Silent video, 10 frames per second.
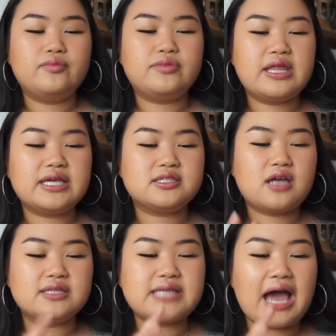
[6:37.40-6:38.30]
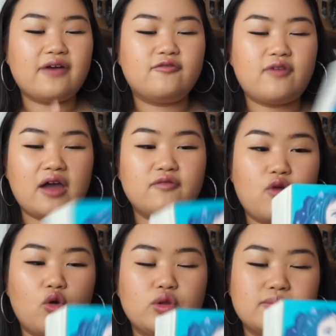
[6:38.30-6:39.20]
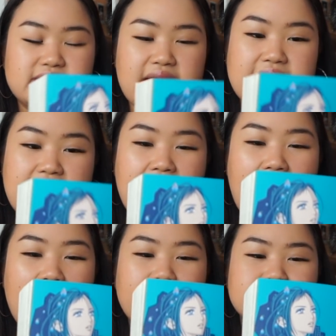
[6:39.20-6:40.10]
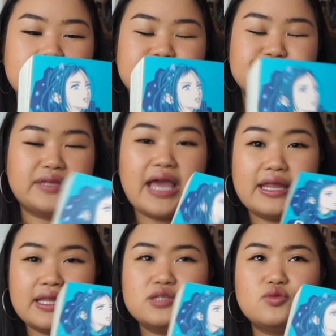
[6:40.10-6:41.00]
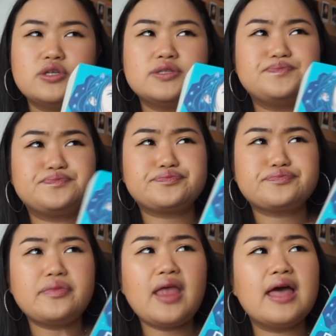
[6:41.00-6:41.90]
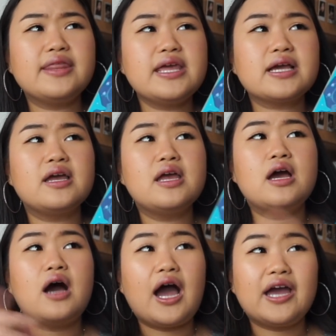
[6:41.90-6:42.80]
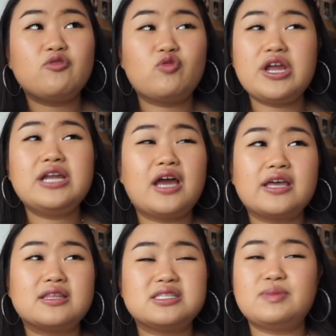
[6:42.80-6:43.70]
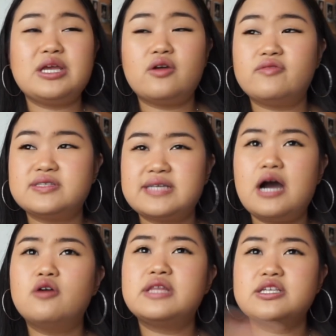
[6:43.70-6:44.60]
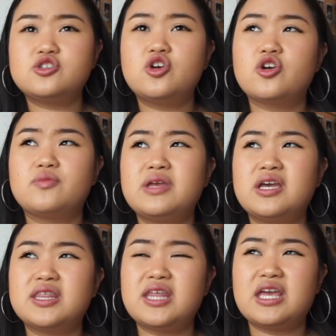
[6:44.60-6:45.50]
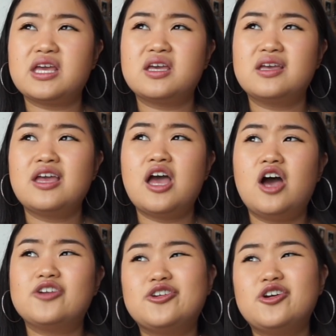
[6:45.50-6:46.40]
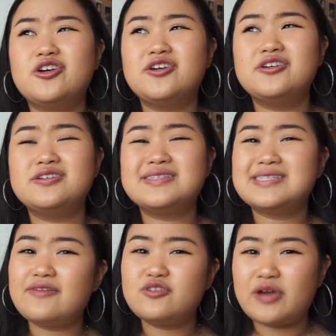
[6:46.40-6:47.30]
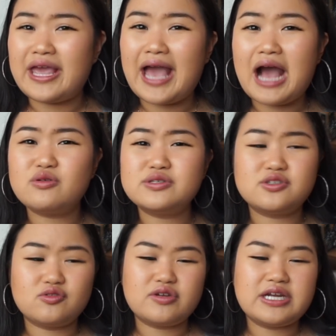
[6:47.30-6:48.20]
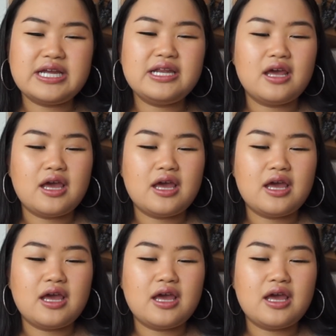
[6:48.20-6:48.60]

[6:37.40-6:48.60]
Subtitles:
This does have 5 volumes in it, and yeah, this was, I think, I really like the speed of a snail. This took me, I think, a good 7 or 8 hours to read,